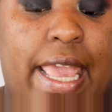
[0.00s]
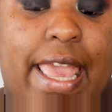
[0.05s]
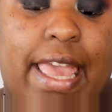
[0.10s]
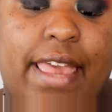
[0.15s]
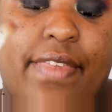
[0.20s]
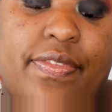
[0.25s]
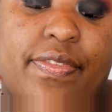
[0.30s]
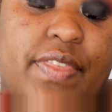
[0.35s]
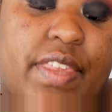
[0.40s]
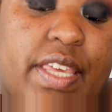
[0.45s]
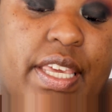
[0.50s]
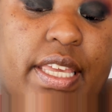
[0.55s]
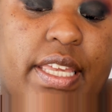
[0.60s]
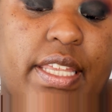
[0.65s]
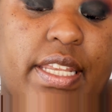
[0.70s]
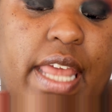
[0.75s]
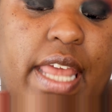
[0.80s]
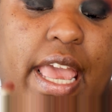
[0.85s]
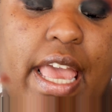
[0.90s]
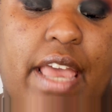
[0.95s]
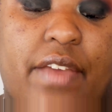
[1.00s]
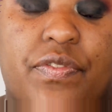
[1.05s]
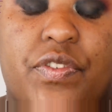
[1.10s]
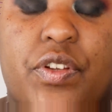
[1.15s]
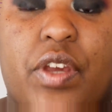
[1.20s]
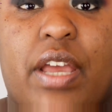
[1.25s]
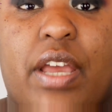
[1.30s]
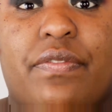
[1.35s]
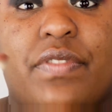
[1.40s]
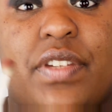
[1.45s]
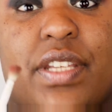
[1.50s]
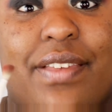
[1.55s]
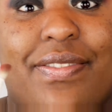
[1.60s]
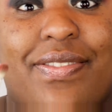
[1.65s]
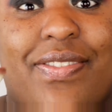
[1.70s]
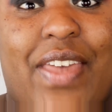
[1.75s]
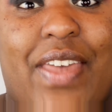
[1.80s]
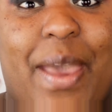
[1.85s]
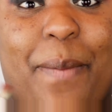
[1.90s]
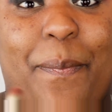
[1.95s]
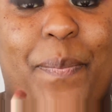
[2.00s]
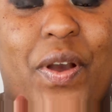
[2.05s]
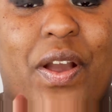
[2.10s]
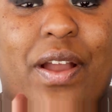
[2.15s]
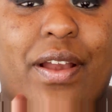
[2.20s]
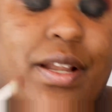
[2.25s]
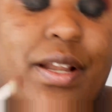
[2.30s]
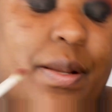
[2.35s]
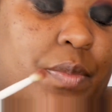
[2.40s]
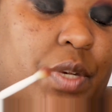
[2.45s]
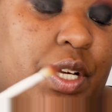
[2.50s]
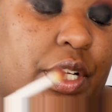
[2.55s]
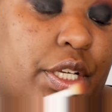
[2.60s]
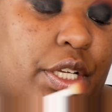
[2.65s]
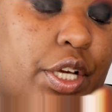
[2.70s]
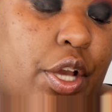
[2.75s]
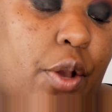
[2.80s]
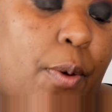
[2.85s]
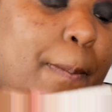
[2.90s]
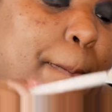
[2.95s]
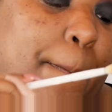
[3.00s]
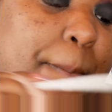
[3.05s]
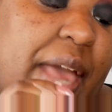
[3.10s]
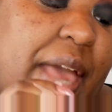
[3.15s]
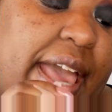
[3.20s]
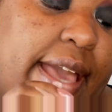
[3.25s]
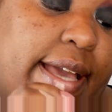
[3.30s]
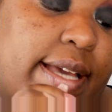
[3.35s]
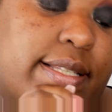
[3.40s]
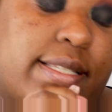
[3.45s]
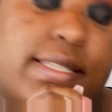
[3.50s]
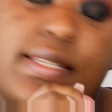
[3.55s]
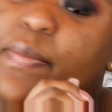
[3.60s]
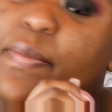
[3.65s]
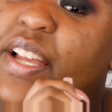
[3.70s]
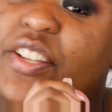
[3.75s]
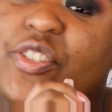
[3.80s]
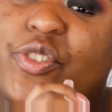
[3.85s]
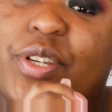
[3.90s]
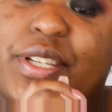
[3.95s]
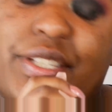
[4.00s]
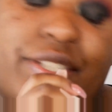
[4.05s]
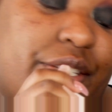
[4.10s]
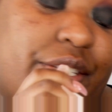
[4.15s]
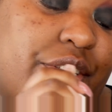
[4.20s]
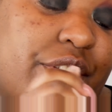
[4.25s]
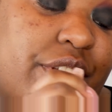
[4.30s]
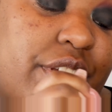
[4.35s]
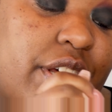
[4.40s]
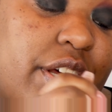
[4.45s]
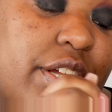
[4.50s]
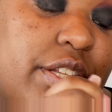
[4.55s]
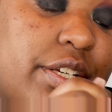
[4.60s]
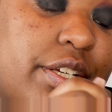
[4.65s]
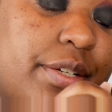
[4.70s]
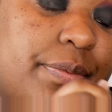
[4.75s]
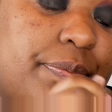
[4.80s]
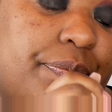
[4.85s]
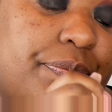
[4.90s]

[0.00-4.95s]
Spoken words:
And then after I've done that part, I'm gonna go back to my transition color